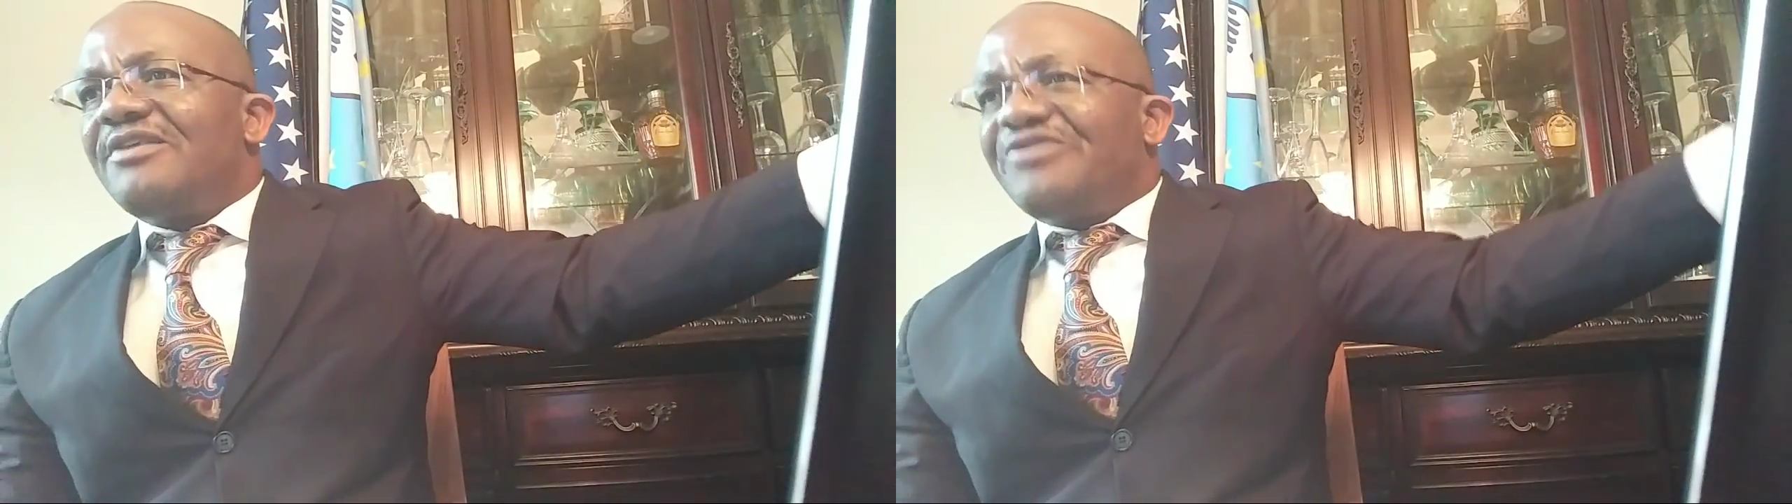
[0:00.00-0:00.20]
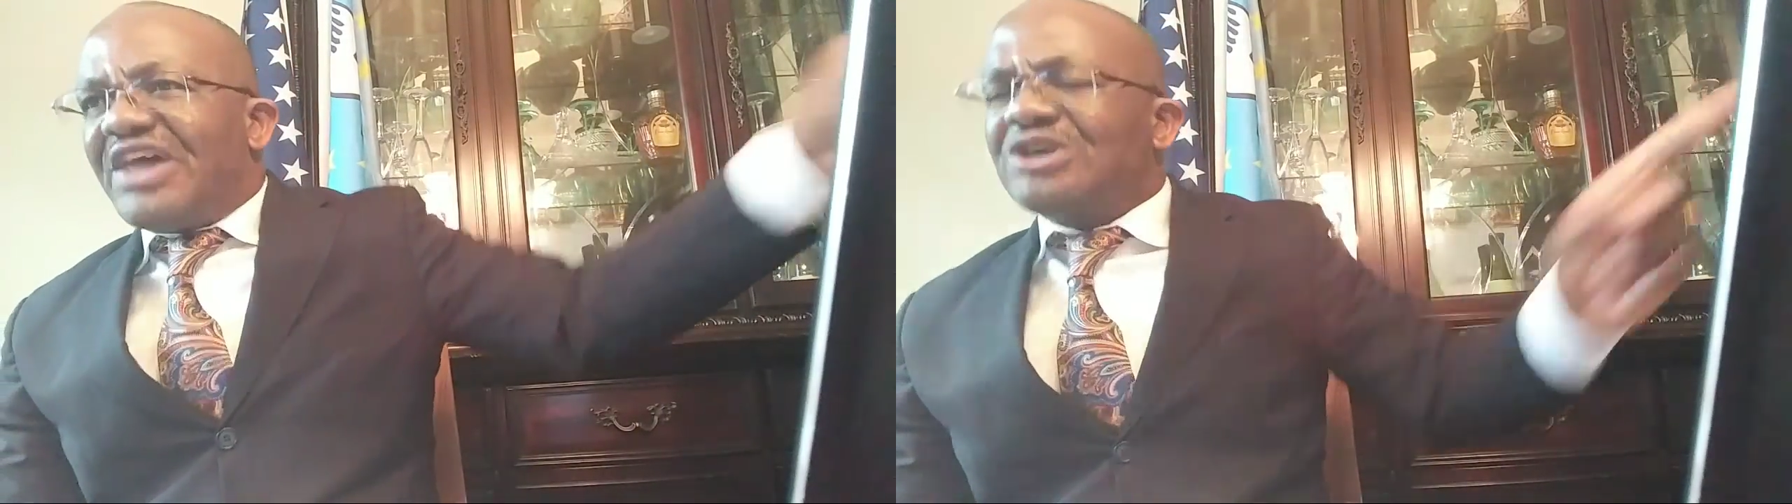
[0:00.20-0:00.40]

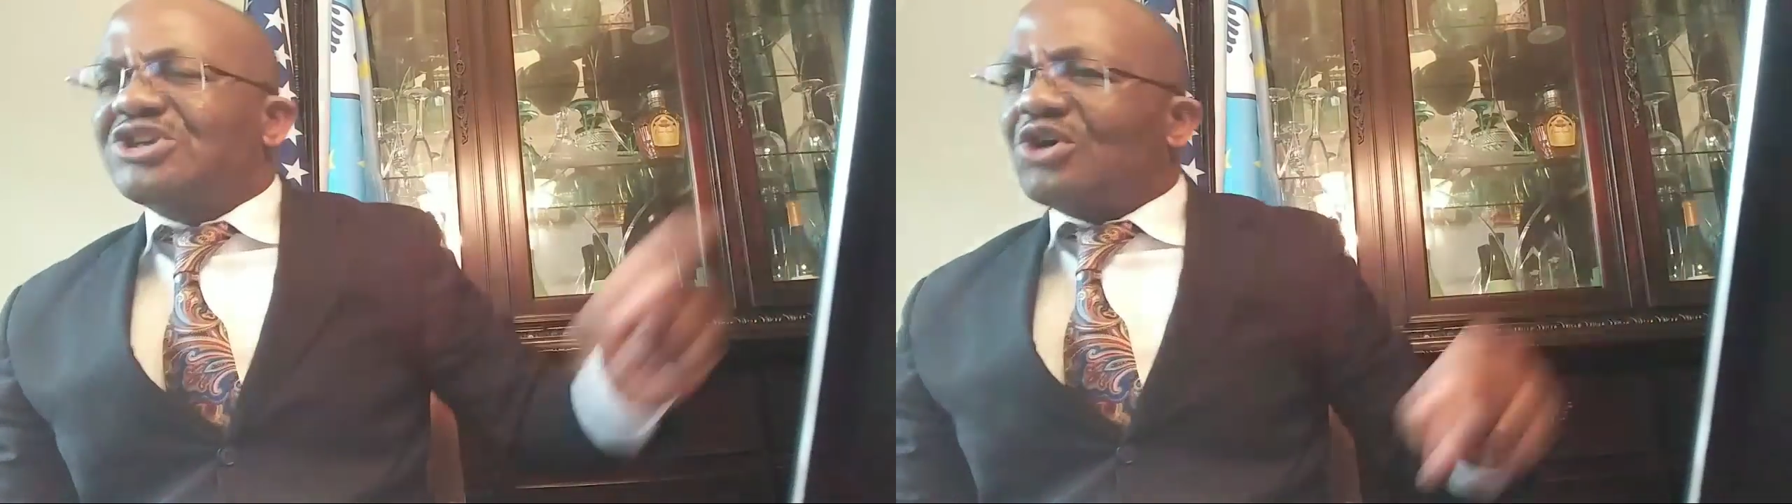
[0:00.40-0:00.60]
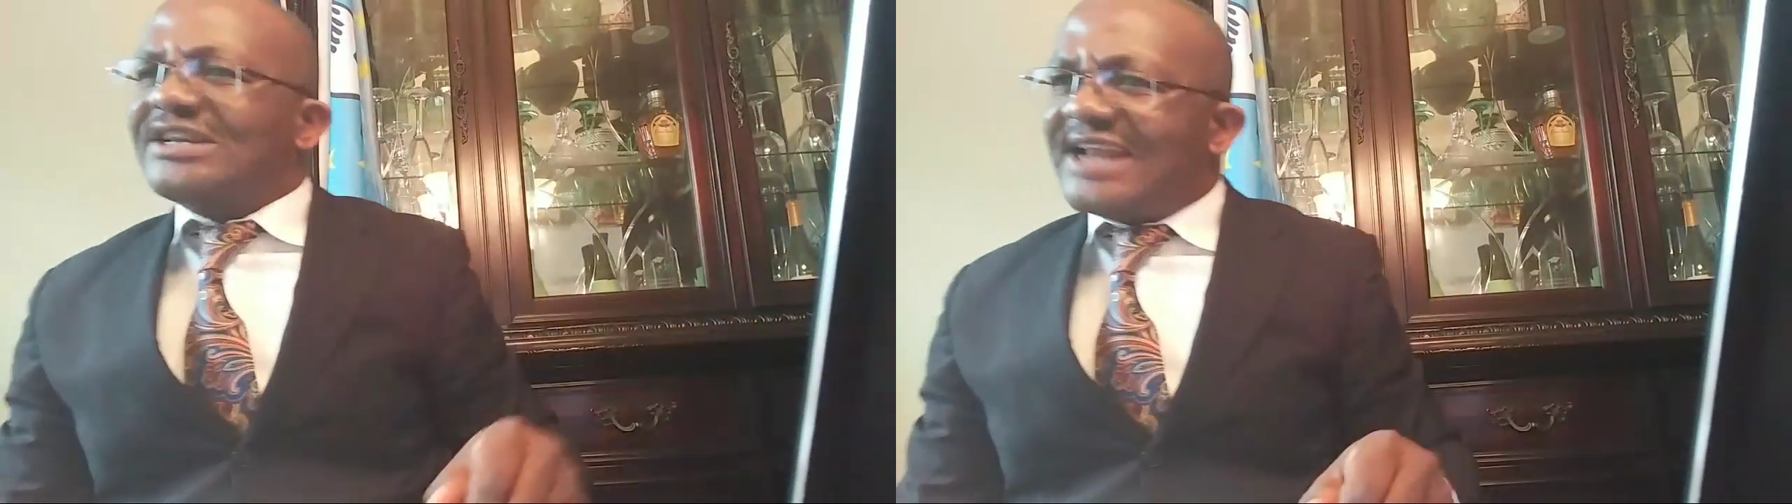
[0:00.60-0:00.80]
that was
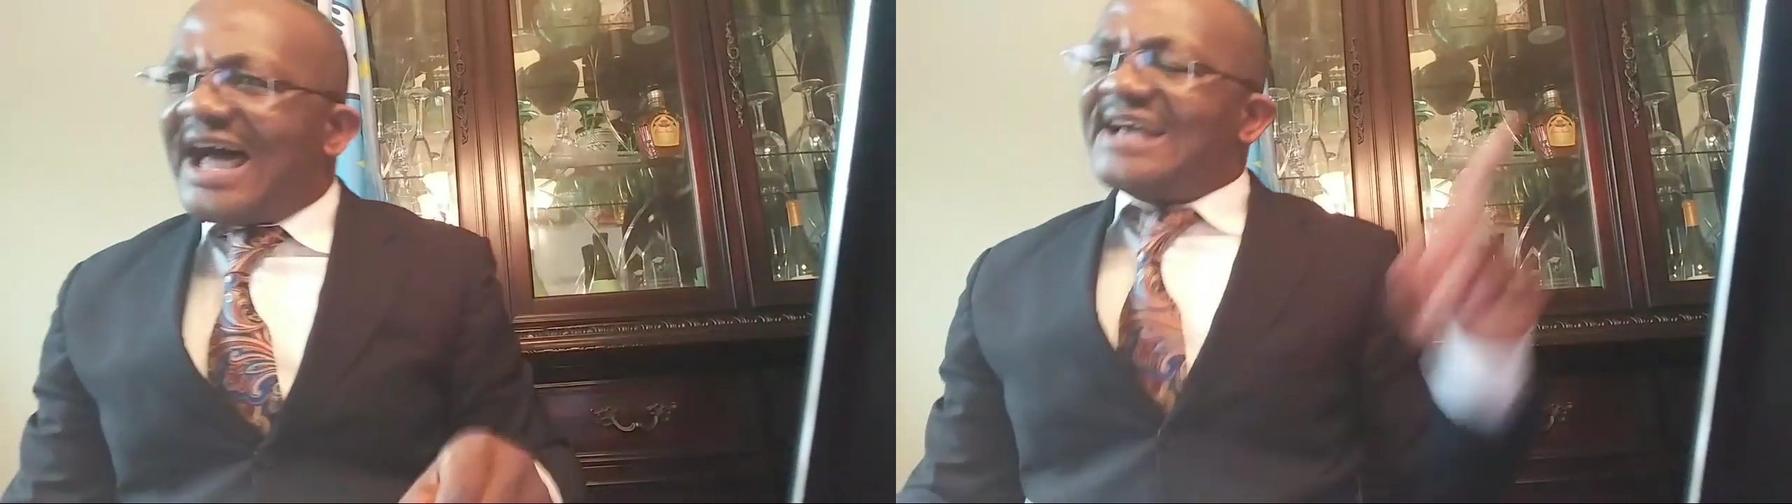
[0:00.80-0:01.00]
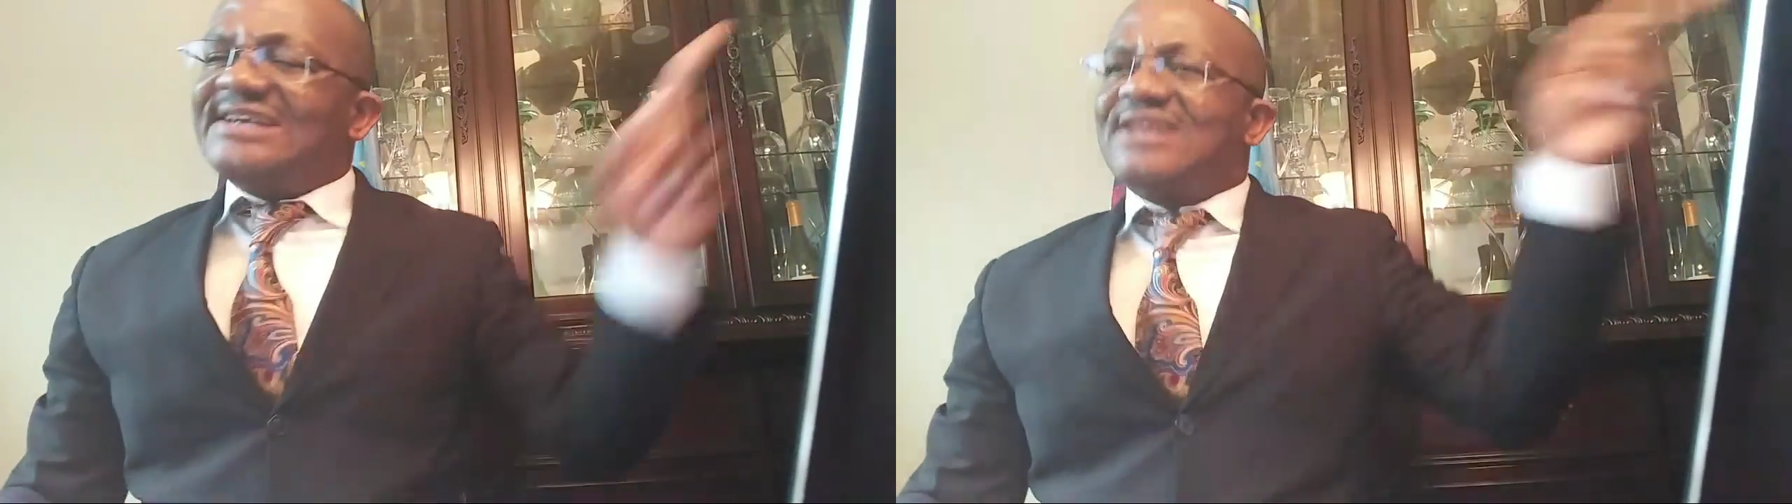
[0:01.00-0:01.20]

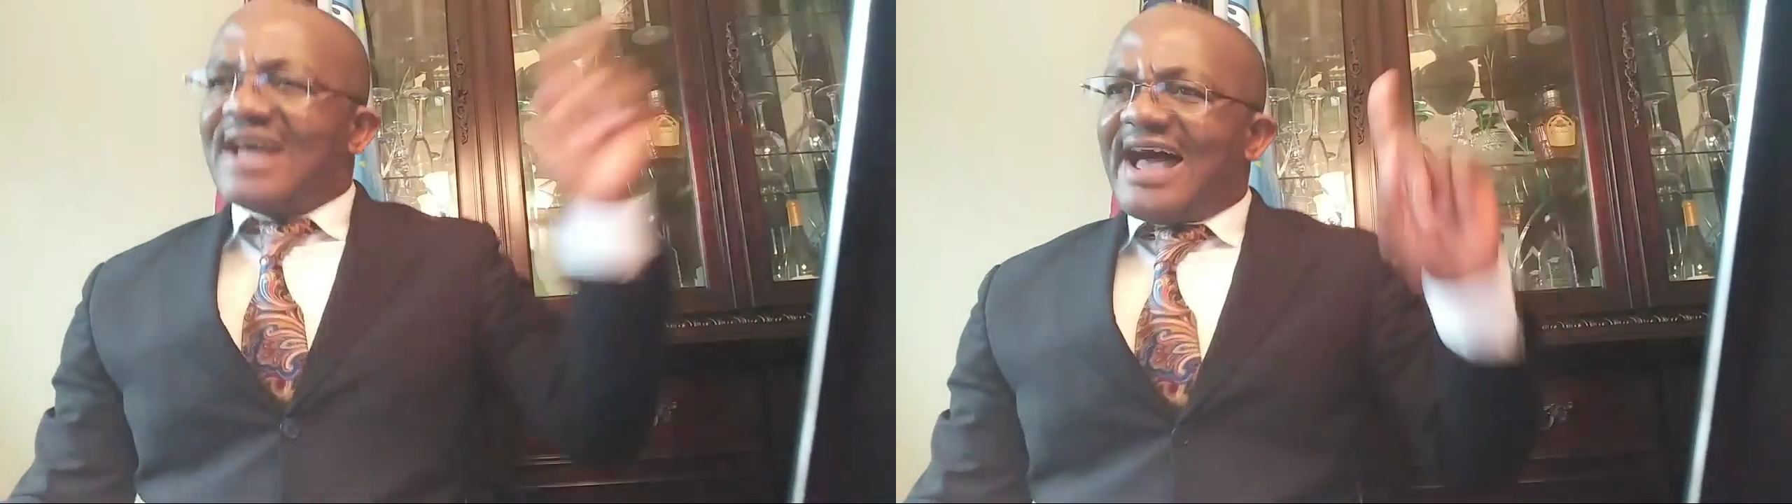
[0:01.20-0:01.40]
organized